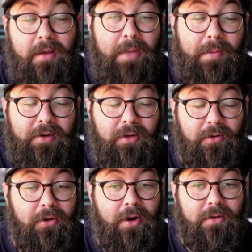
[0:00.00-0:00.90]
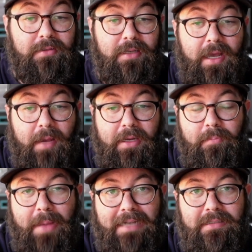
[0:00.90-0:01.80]
Maybe you do. Who knows? I mean,
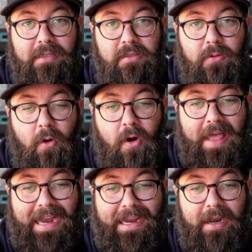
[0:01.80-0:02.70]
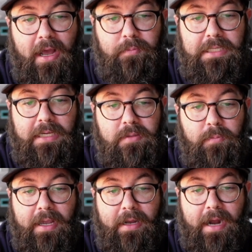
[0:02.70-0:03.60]
backs against the wall, that can help teams
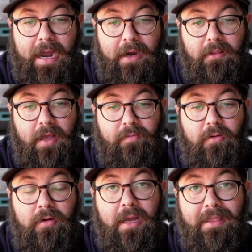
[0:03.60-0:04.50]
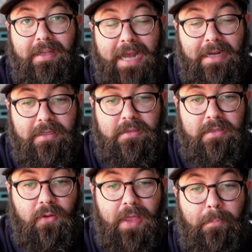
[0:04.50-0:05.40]
play at a higher level. The Texans,
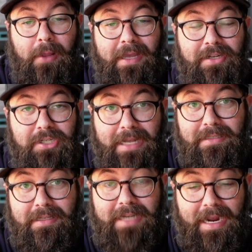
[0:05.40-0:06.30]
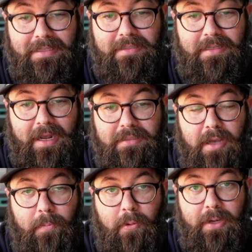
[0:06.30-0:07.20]
though, they play the Jets and Titans the next
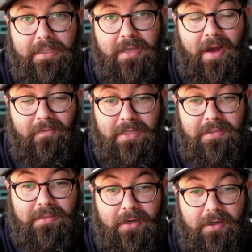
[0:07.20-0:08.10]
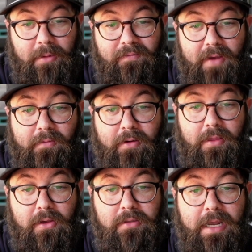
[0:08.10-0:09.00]
couple weeks. Obviously, they're going to be favored in
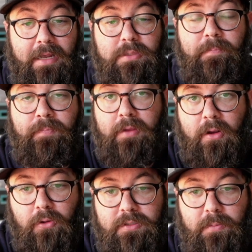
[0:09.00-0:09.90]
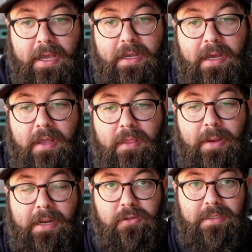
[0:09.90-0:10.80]
those games. The Colts play the
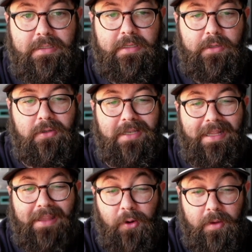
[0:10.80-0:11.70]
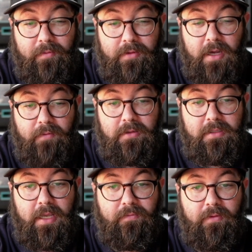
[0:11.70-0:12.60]
Bengals and Steelers, a little bit of a tougher
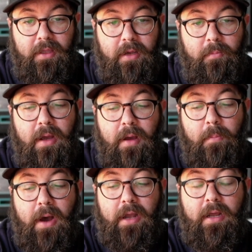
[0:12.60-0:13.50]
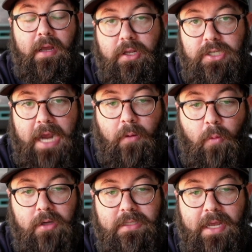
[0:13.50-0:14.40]
slate for them. But the
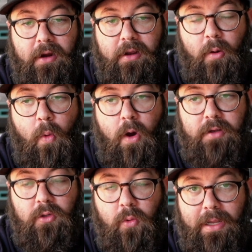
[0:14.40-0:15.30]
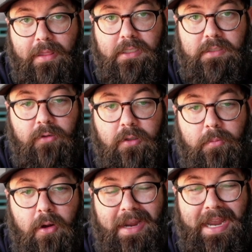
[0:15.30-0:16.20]
Jaguars, they are going to want to win this
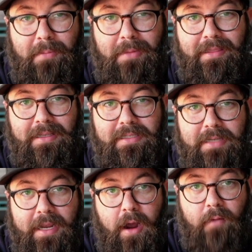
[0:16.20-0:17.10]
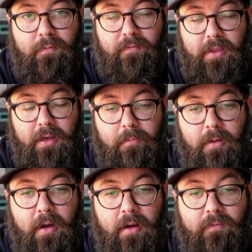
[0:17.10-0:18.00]
football game, get the stink off of them
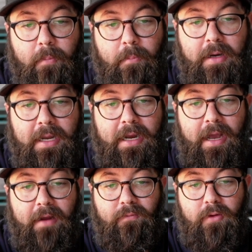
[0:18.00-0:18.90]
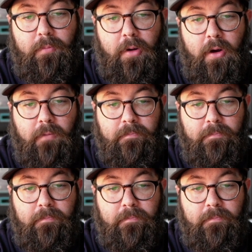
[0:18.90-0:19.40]
from Monday Night Football.